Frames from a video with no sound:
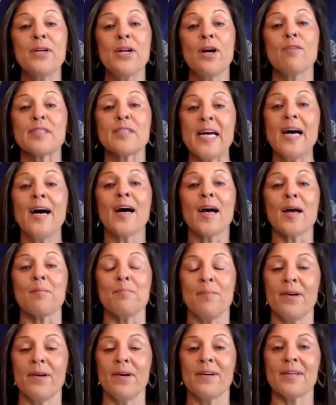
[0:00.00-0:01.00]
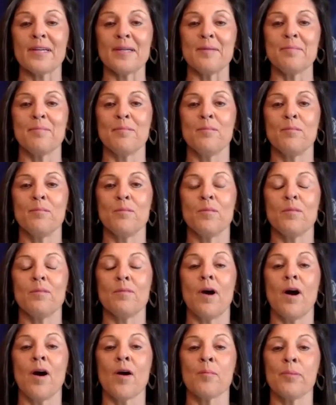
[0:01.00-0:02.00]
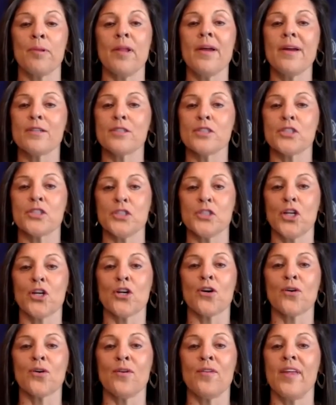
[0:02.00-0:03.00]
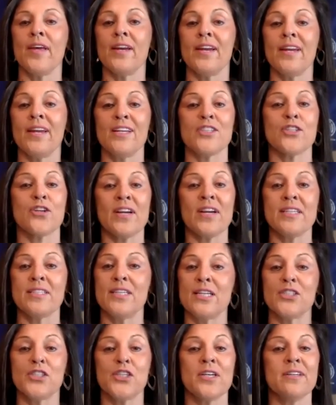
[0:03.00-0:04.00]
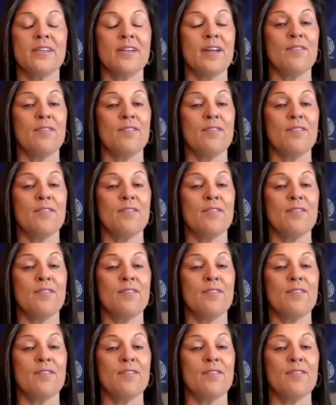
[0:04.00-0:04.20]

over time. Our players learned that in transition,